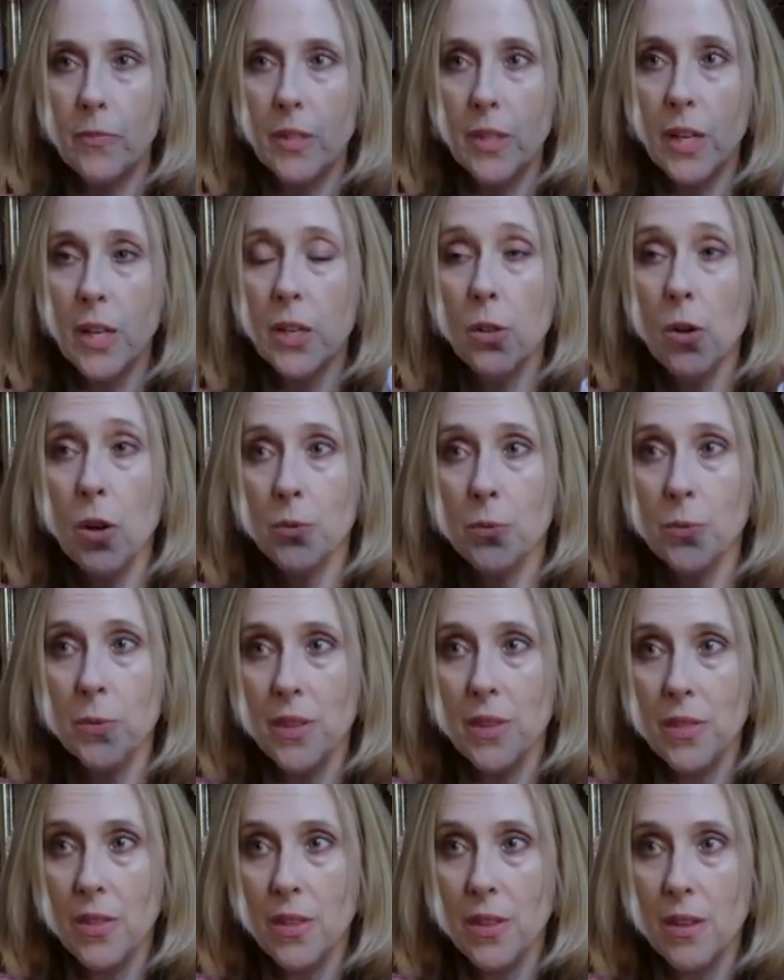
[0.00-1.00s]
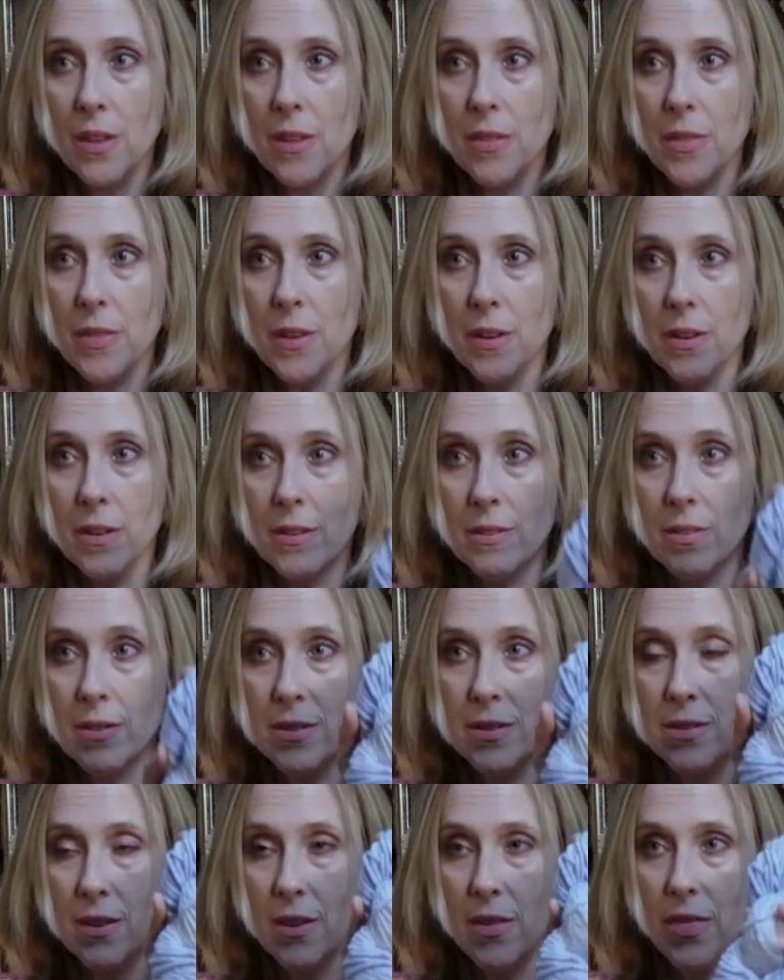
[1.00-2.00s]
along with
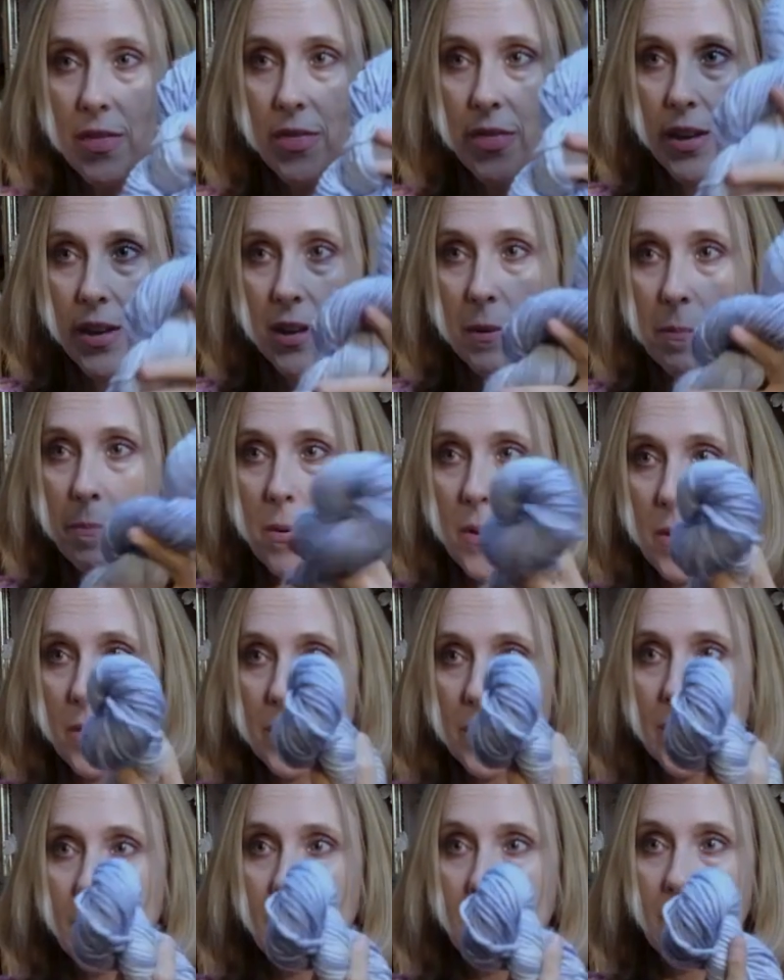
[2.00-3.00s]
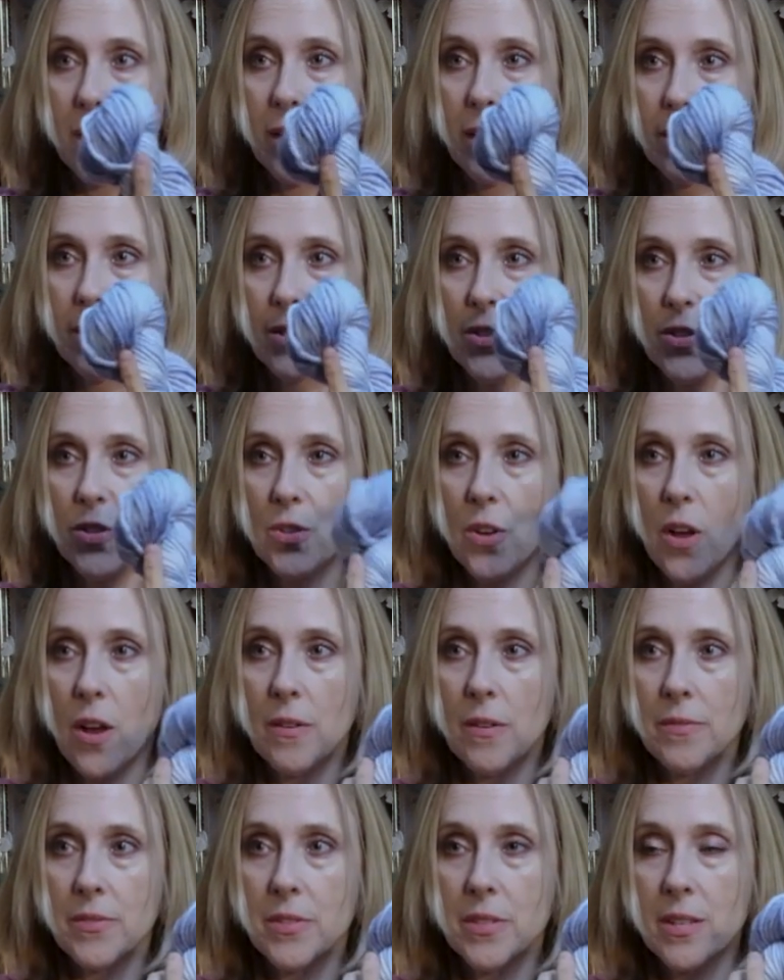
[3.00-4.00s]
this thick, bulky,
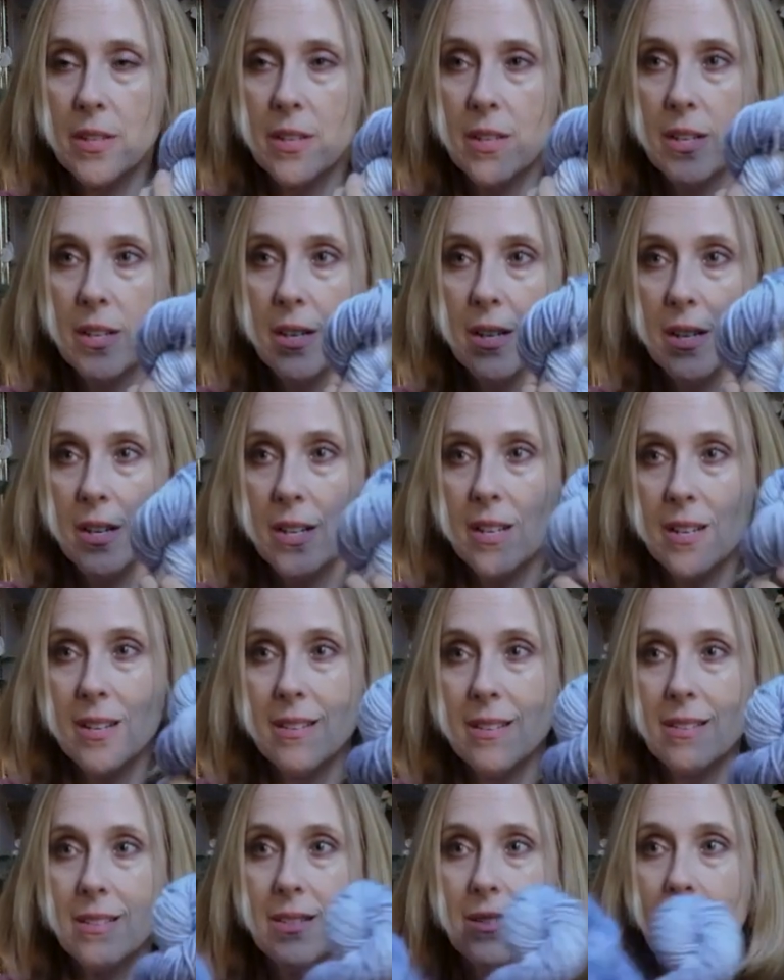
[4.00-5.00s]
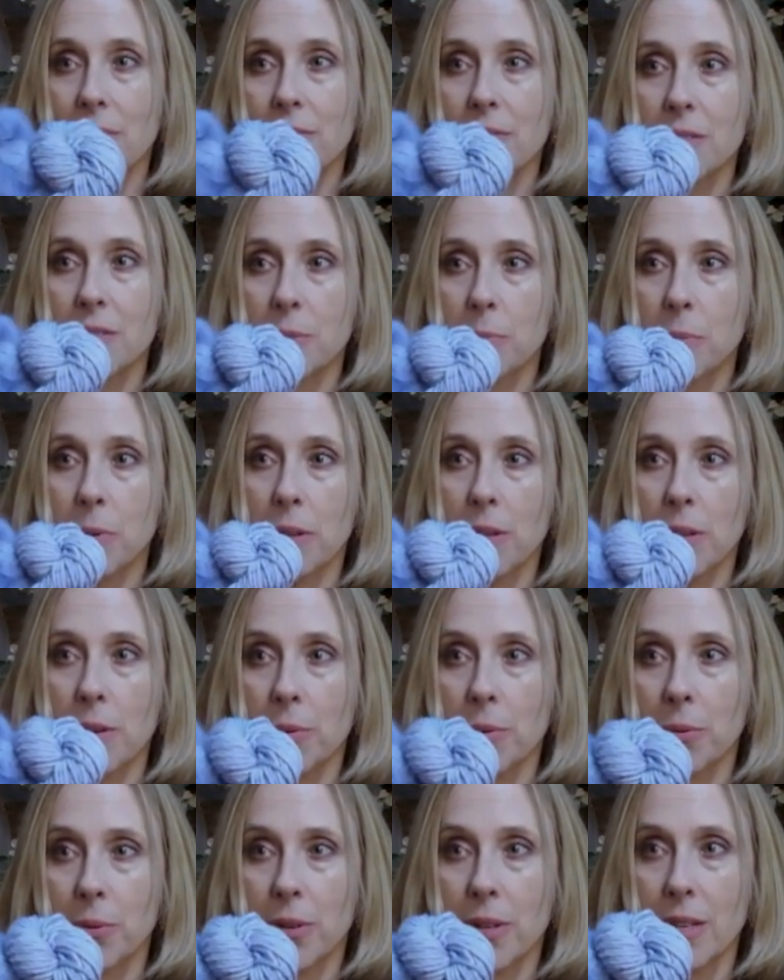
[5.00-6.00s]
soft soft as a
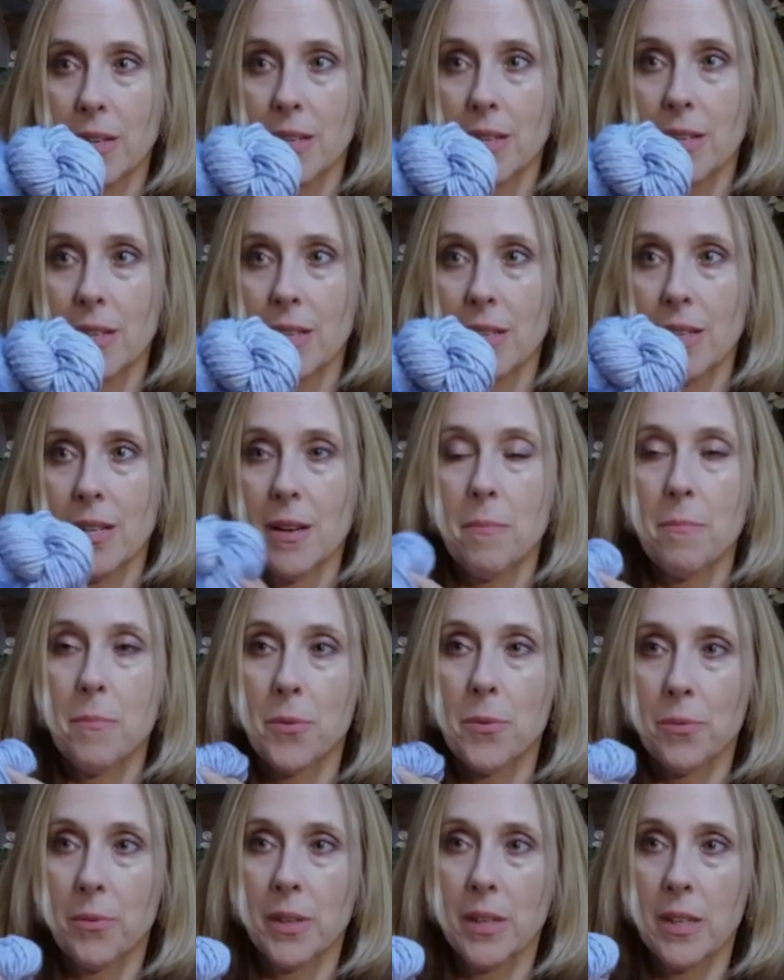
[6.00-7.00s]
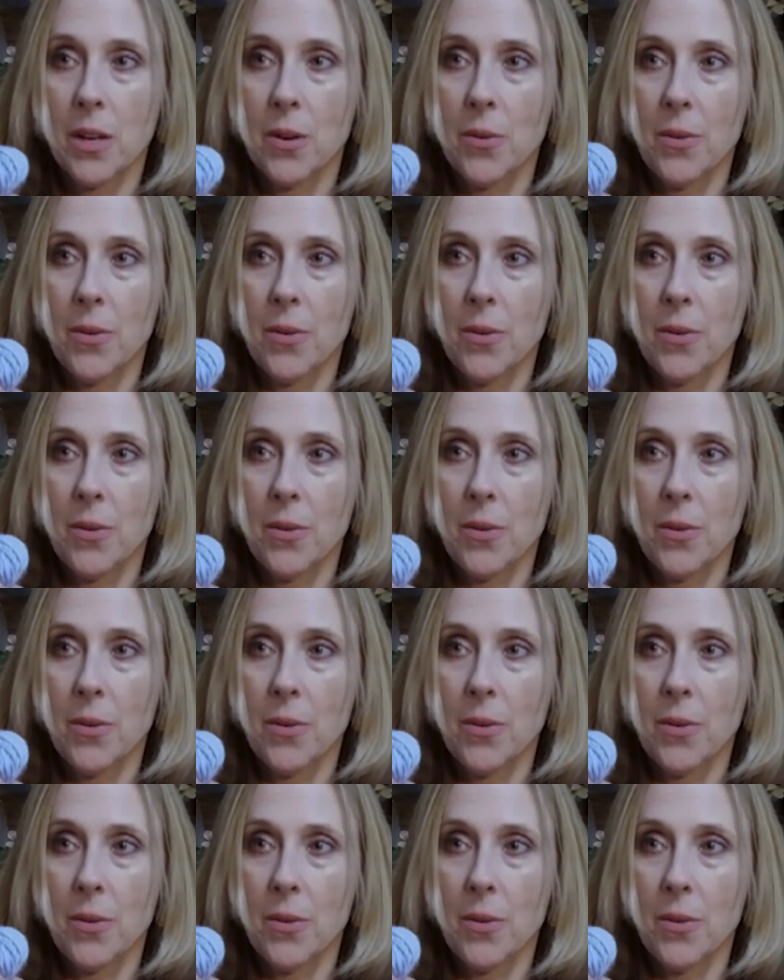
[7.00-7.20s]
pillow, merino,